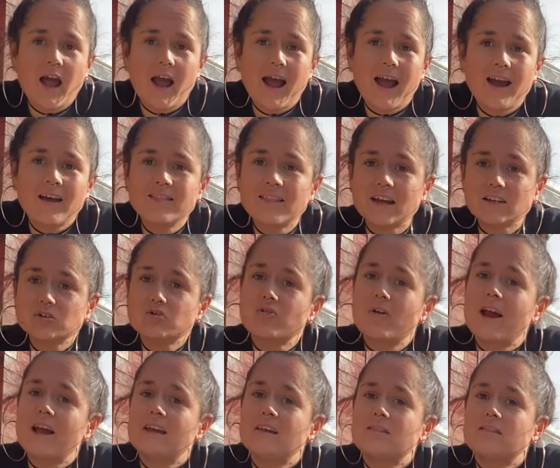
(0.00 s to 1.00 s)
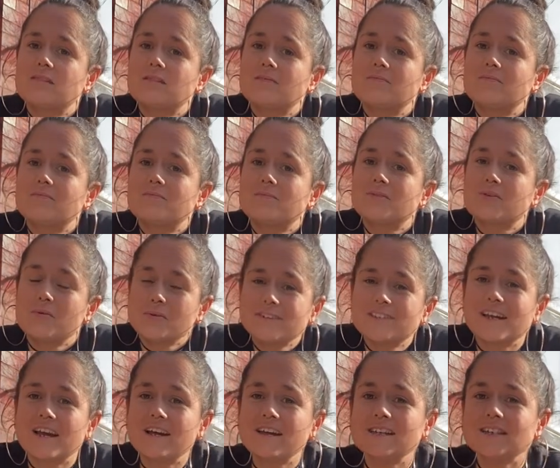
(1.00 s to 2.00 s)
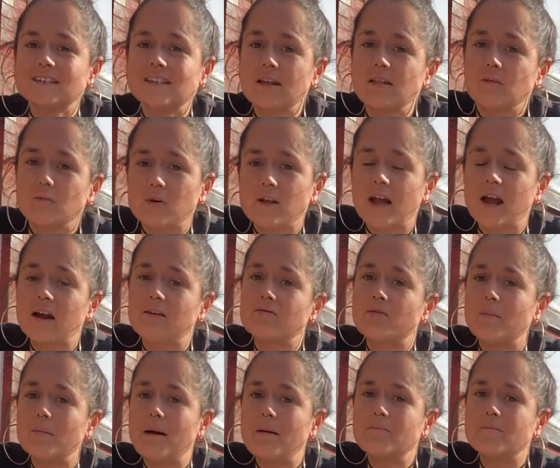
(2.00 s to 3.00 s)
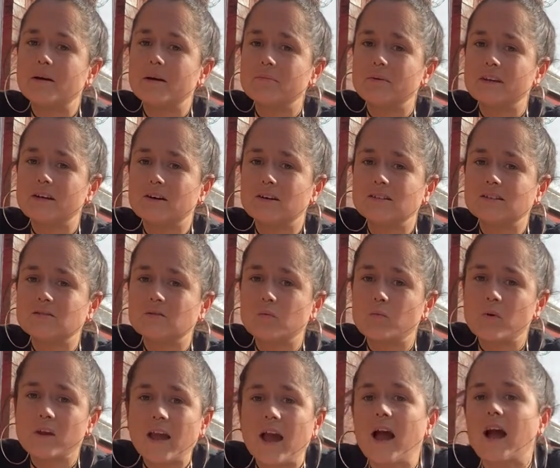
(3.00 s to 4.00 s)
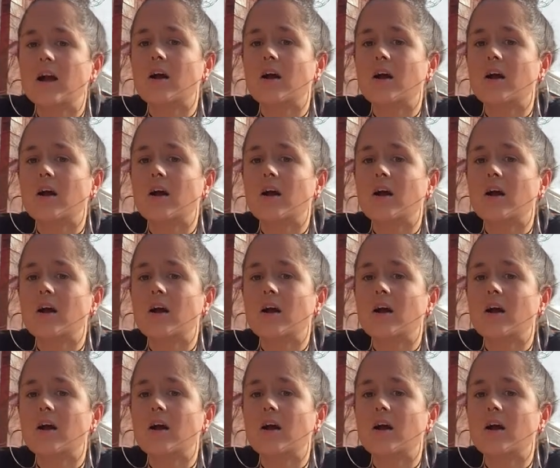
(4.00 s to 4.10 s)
And that's great. To a certain extent, we can't remember because we can't